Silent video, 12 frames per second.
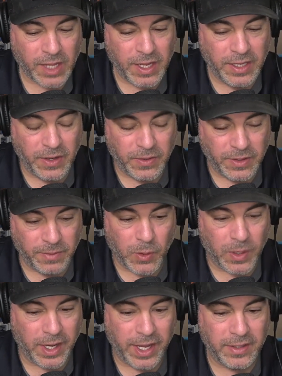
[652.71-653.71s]
in the
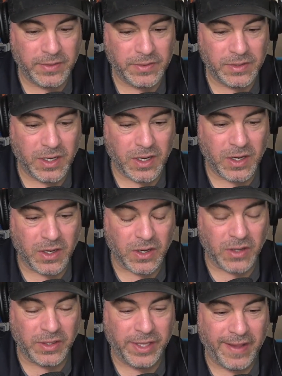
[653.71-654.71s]
morning or
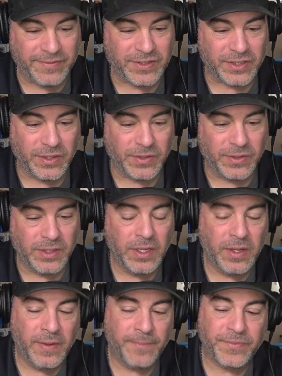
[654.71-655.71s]
early afternoon.
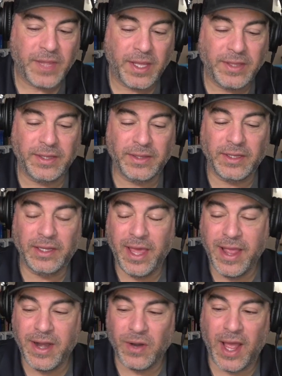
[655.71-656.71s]
And then
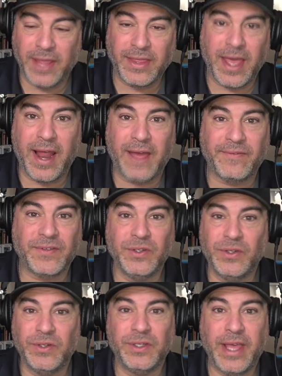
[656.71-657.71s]
later on that
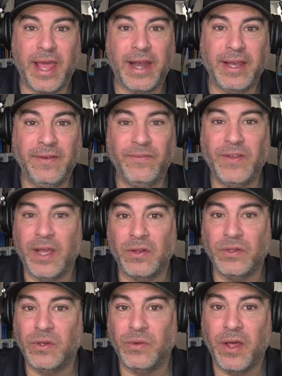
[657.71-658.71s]
afternoon or that evening, I'll
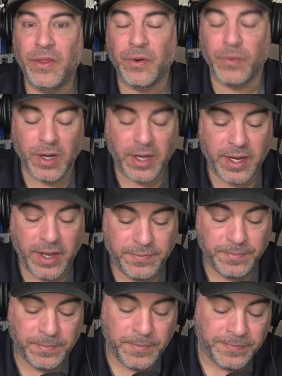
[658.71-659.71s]
do another workout.
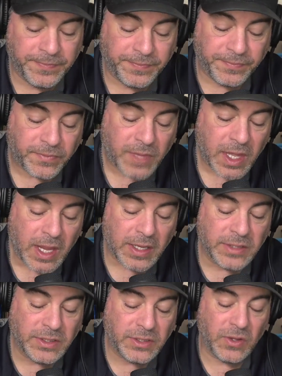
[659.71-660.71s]

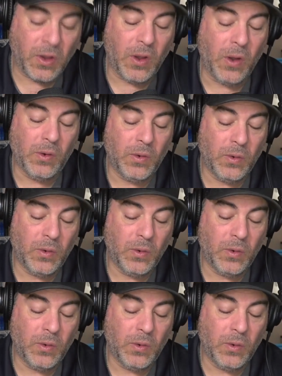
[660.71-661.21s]
So